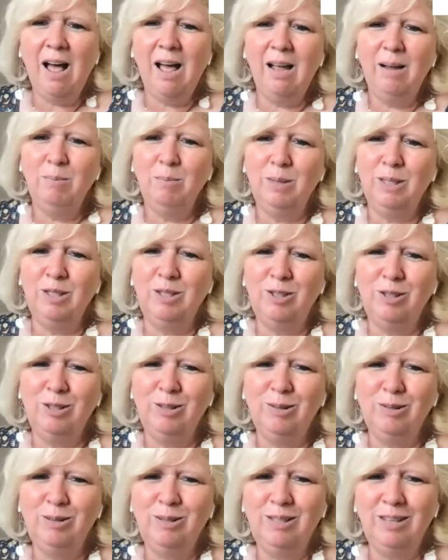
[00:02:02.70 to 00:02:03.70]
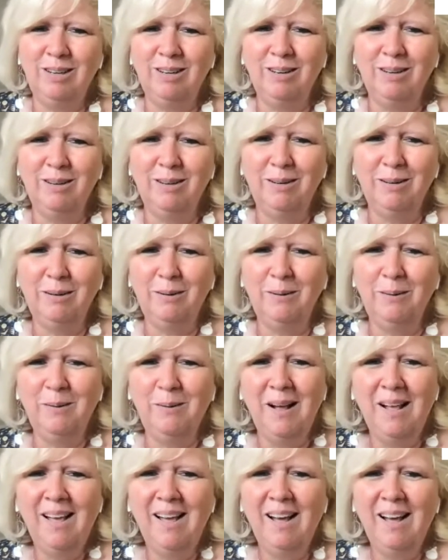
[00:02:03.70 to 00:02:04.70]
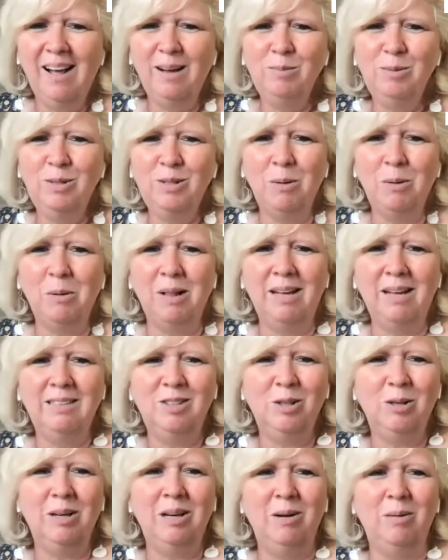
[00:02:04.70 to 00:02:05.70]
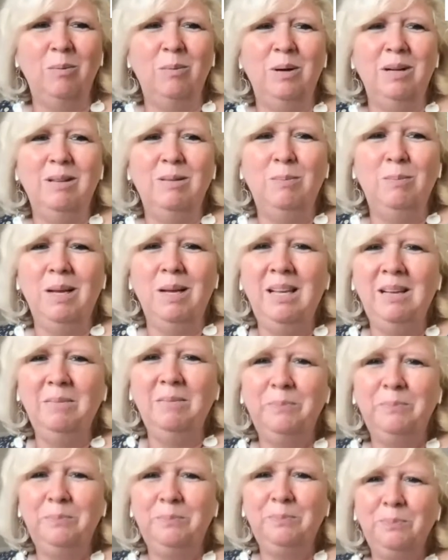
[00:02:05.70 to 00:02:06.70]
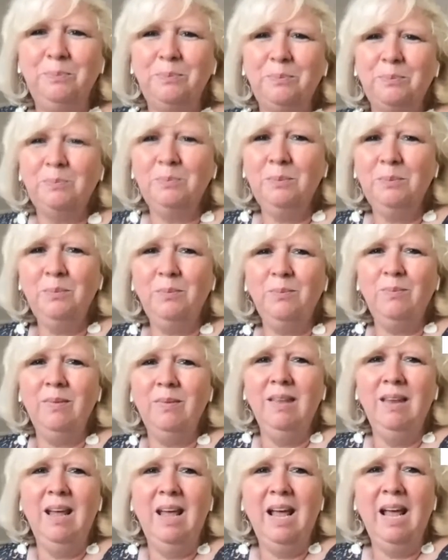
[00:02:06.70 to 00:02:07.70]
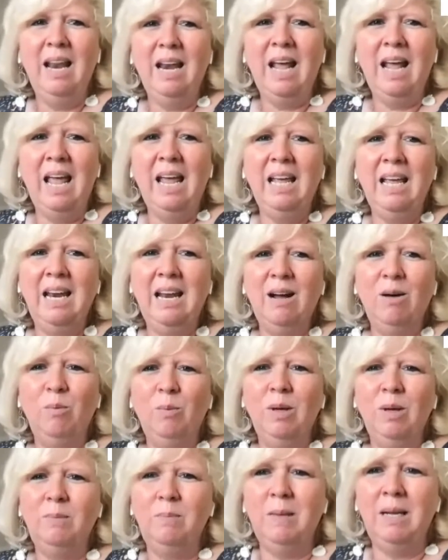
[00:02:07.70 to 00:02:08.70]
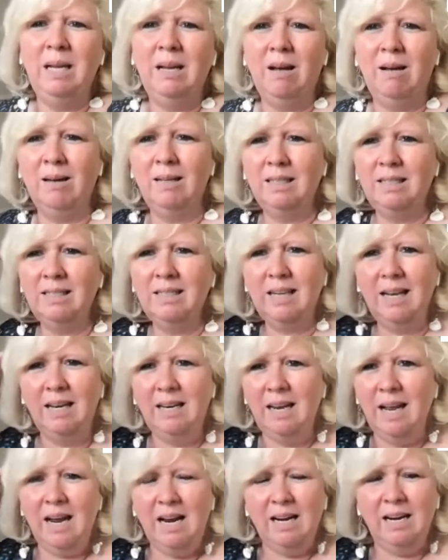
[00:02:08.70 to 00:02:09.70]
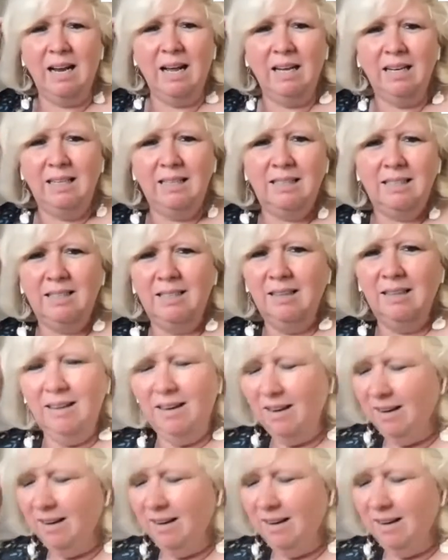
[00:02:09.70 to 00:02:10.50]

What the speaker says: I miss you too. I'm so glad you're here with me and hanging out with me on a Sunday night.